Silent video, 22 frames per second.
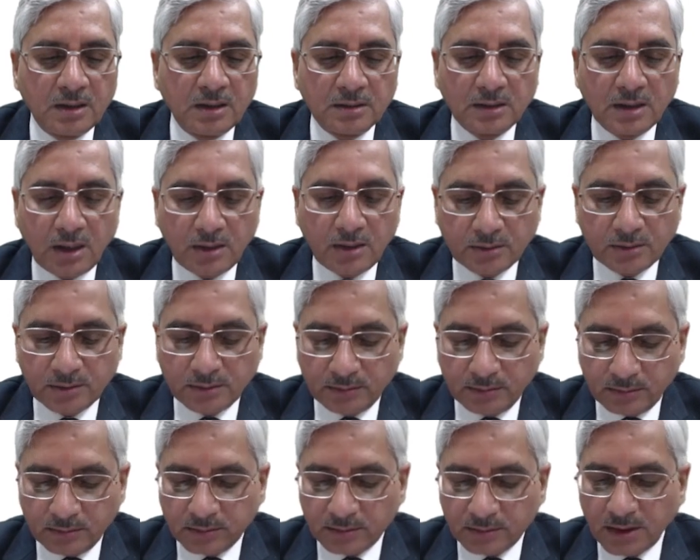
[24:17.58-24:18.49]
Now
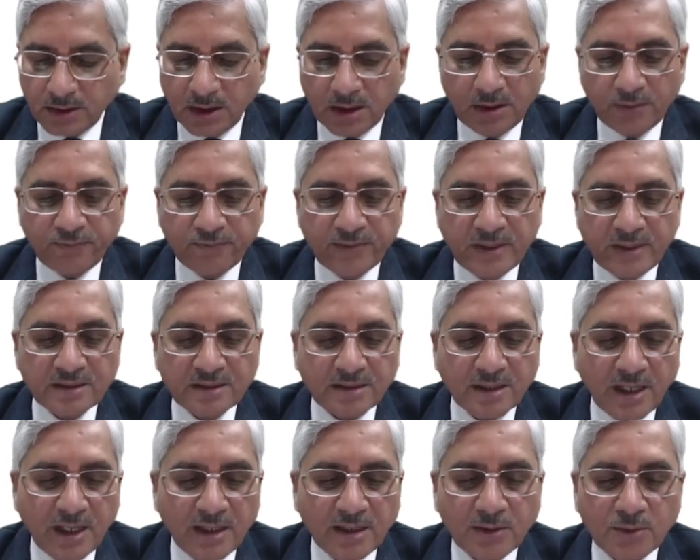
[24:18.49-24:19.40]
if we
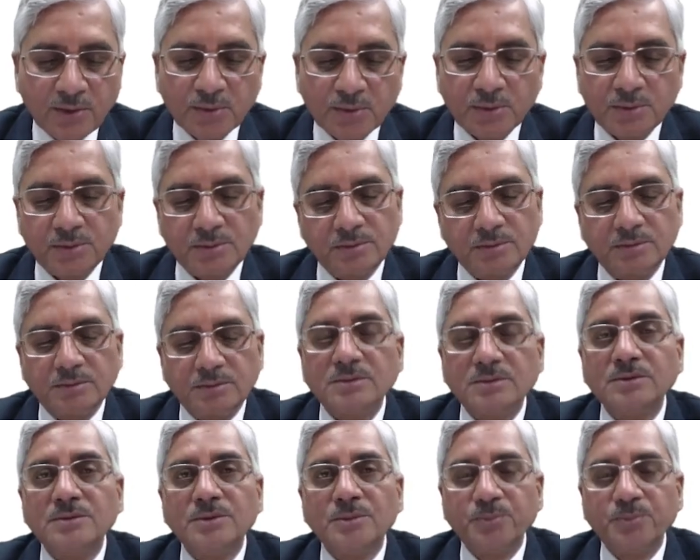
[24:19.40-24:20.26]
try to